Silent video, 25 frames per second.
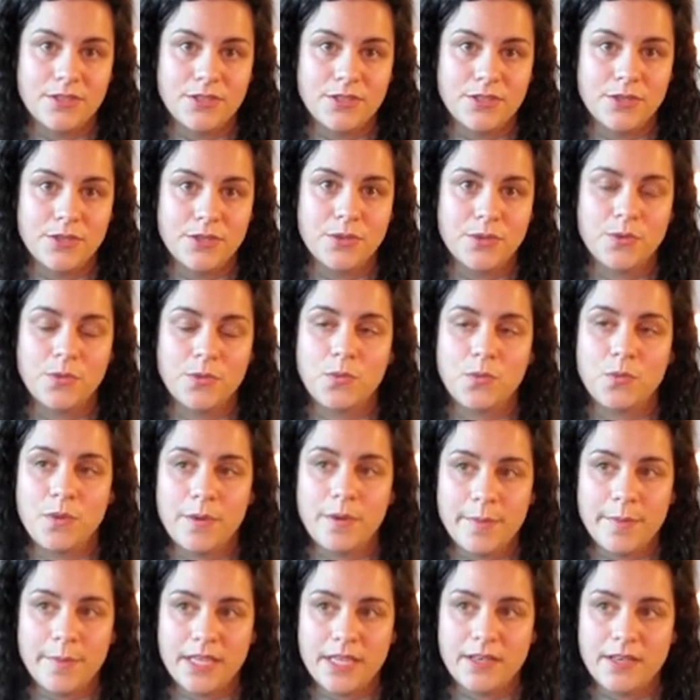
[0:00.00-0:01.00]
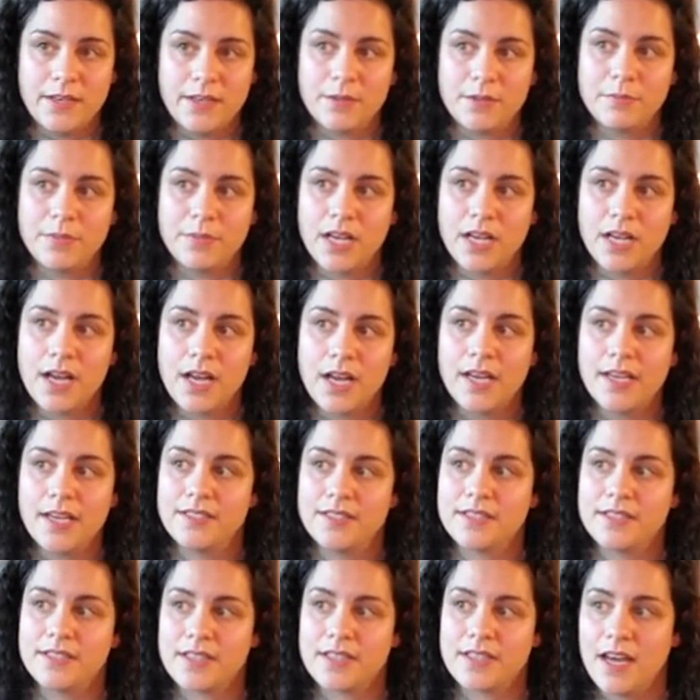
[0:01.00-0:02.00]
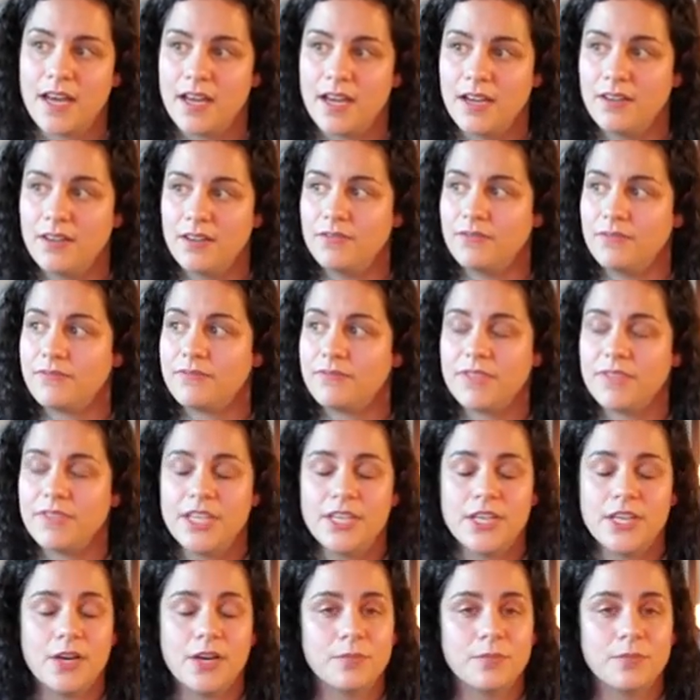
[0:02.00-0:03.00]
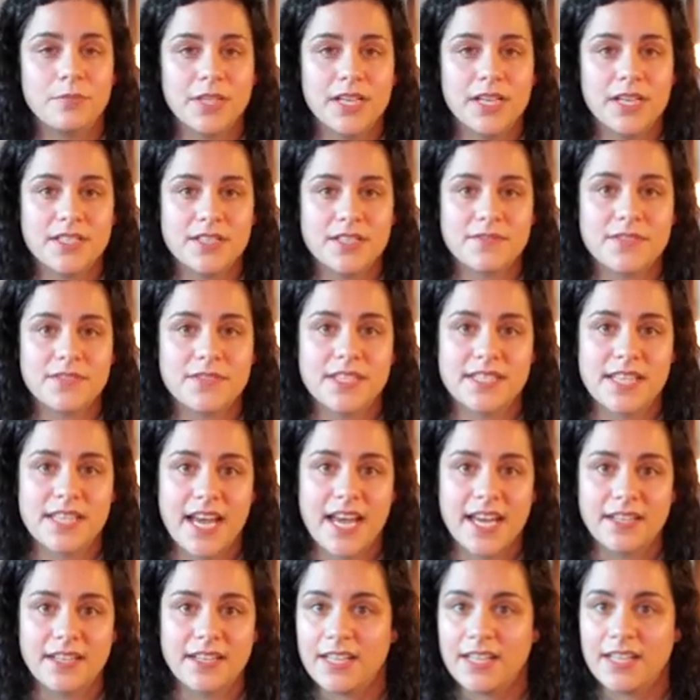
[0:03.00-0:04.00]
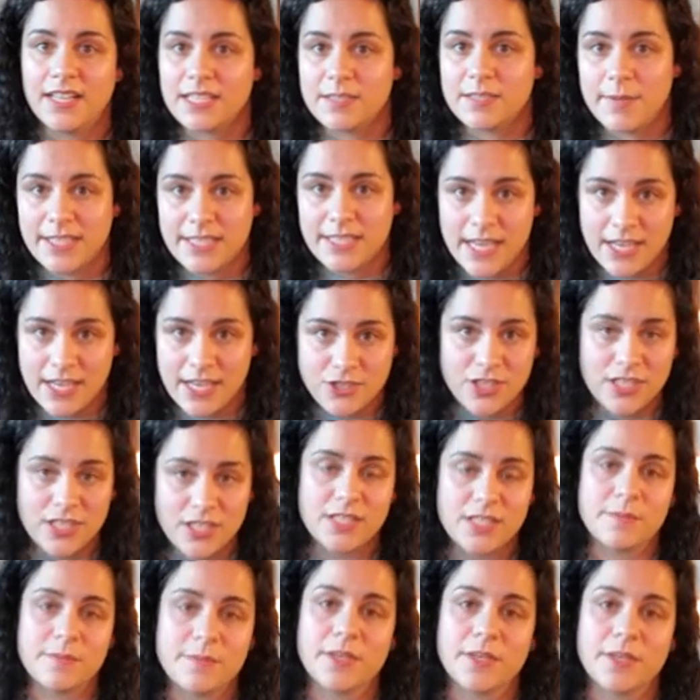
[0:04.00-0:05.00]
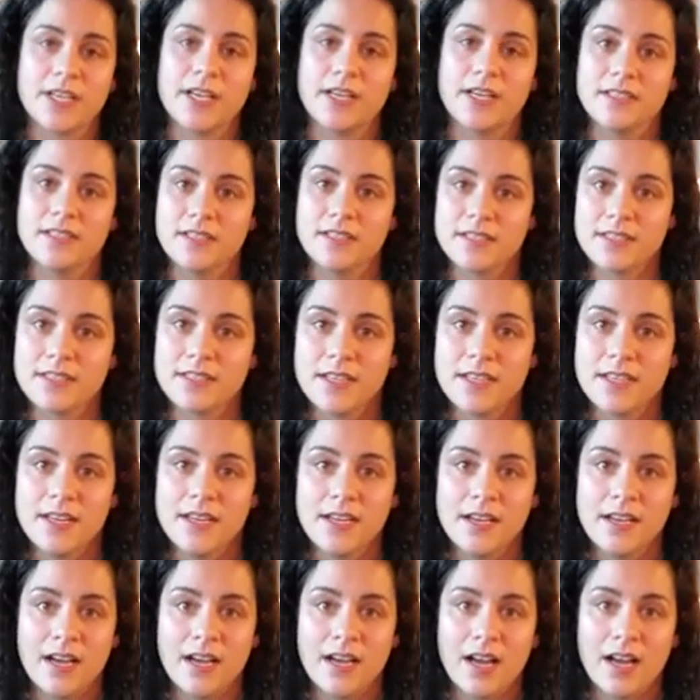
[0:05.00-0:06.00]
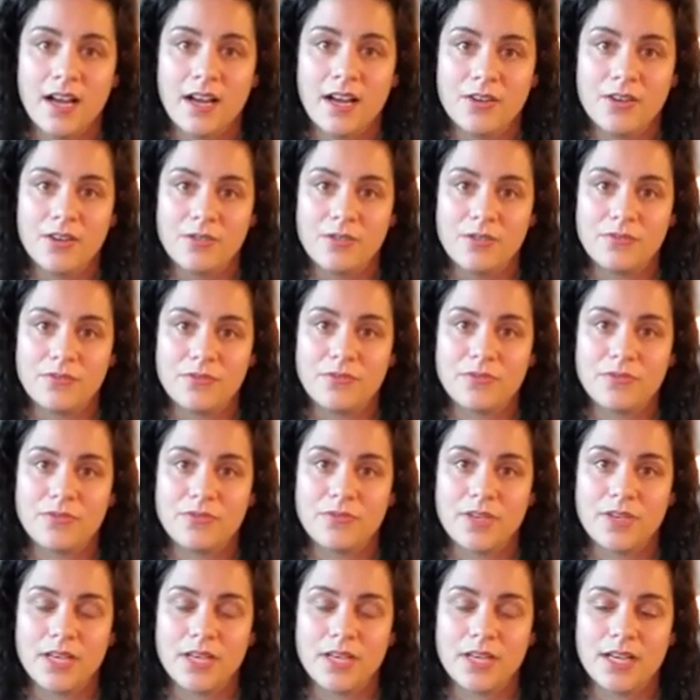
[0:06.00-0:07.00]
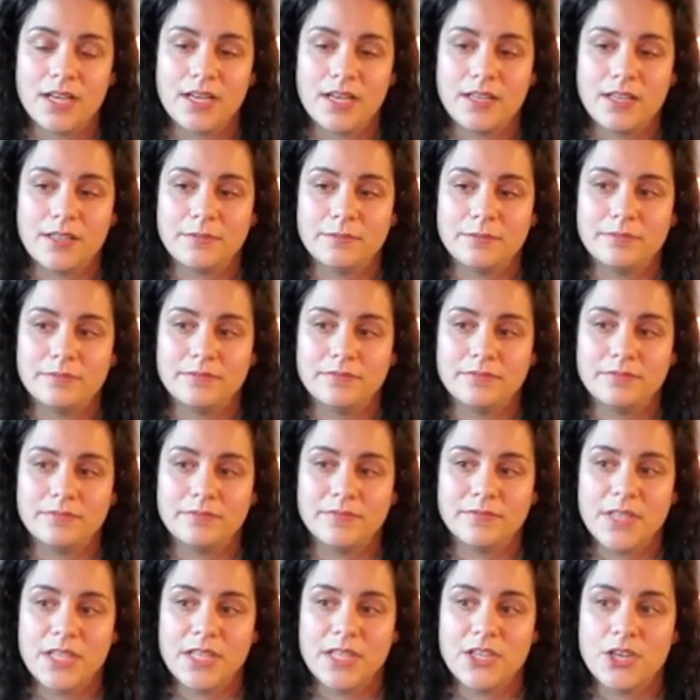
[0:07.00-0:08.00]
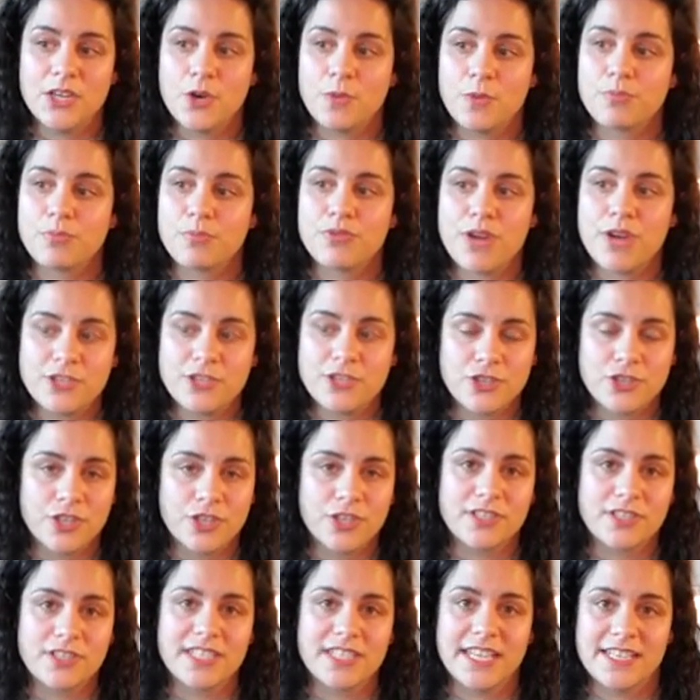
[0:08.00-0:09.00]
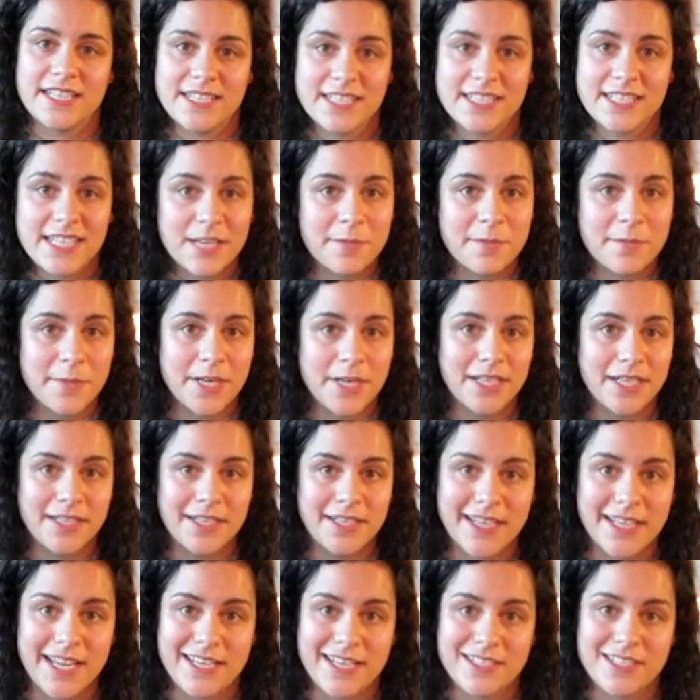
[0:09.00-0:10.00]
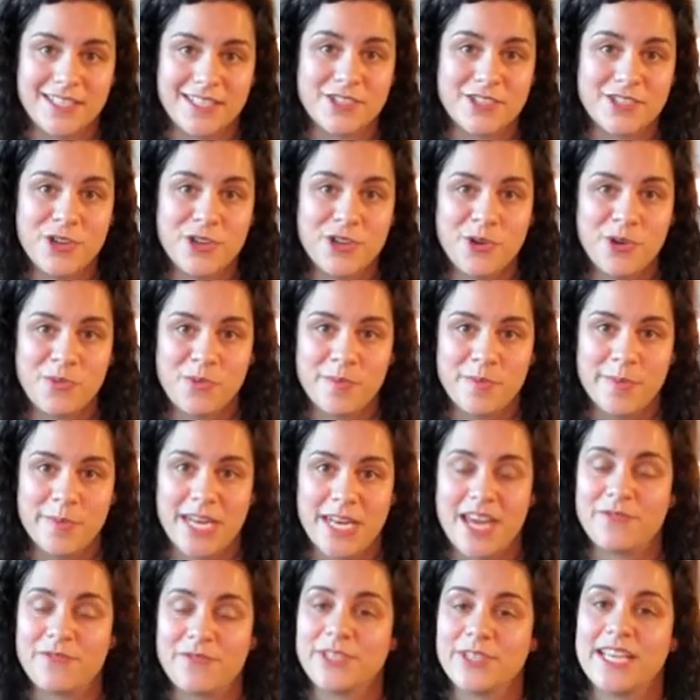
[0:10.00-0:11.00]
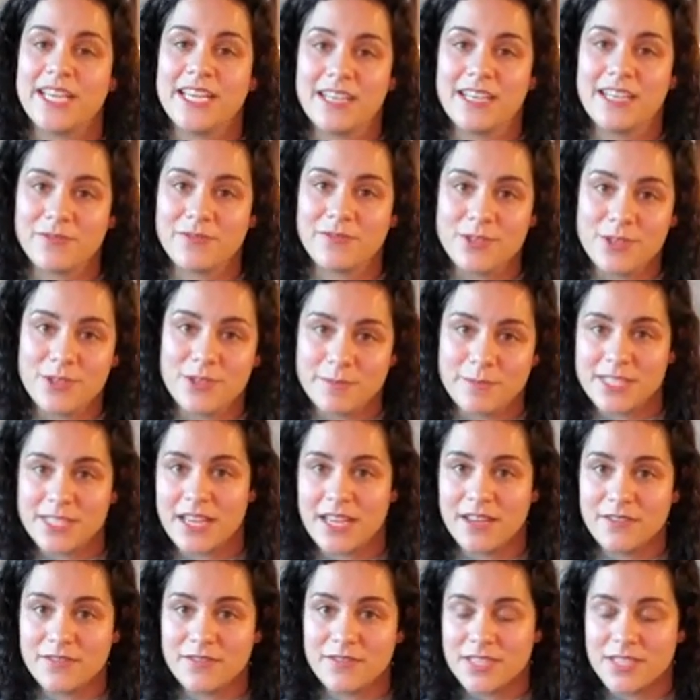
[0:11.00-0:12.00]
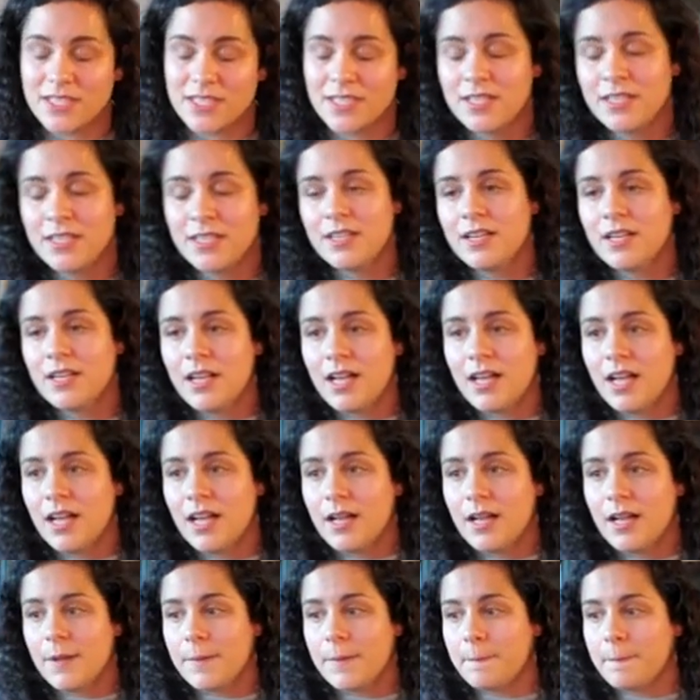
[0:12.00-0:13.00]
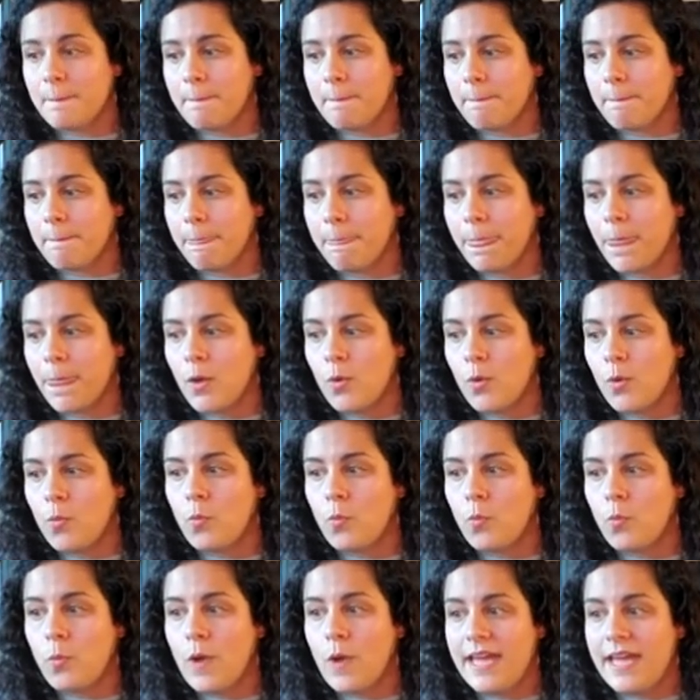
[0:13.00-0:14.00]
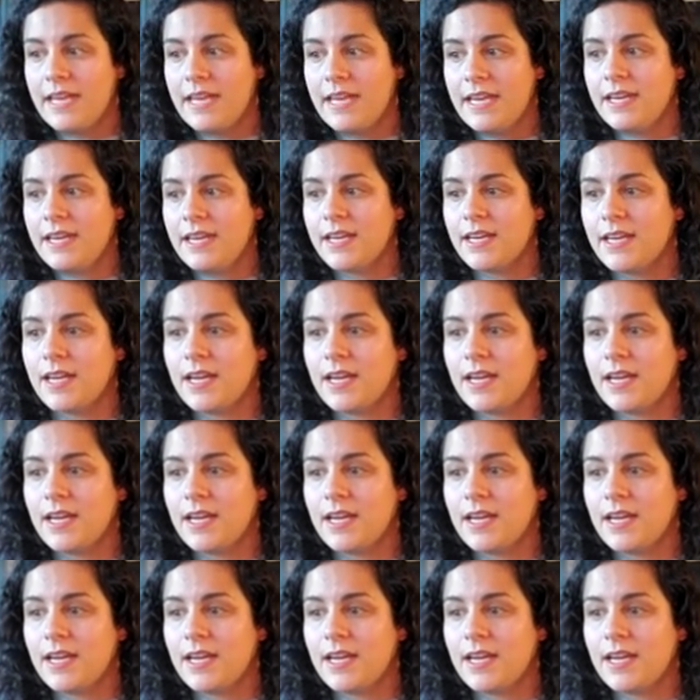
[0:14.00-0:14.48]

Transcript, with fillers: to women because of you know because of societal expectations, because of um, you know pressures and stigma against women advocating for themselves. Um, when